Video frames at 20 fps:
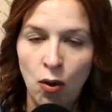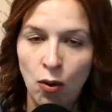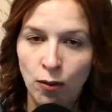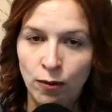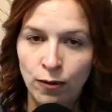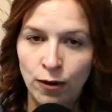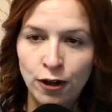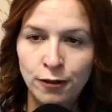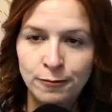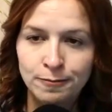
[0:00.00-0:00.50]

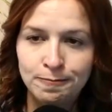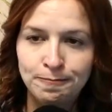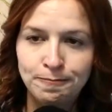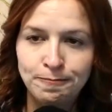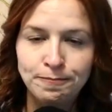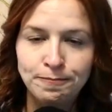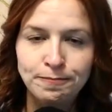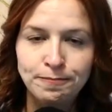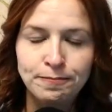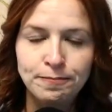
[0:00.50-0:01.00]
over.
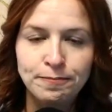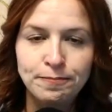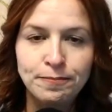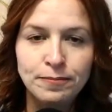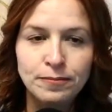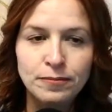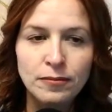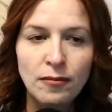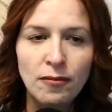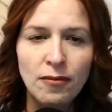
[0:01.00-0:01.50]

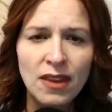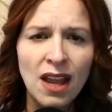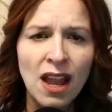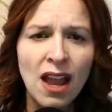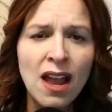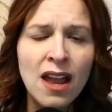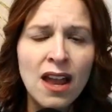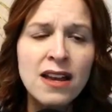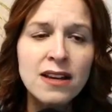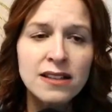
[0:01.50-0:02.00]

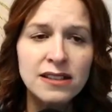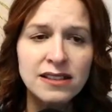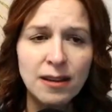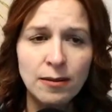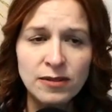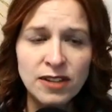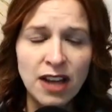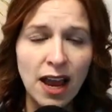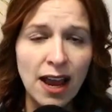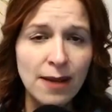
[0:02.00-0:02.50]

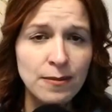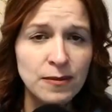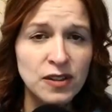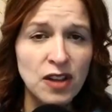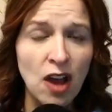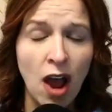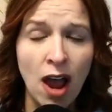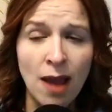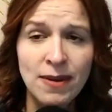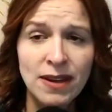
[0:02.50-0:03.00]
Sometimes
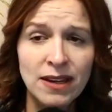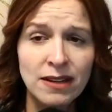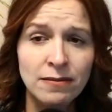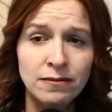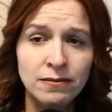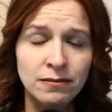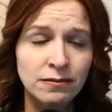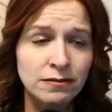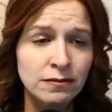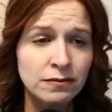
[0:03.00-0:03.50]
I'm
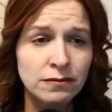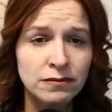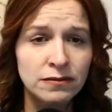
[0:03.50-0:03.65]
in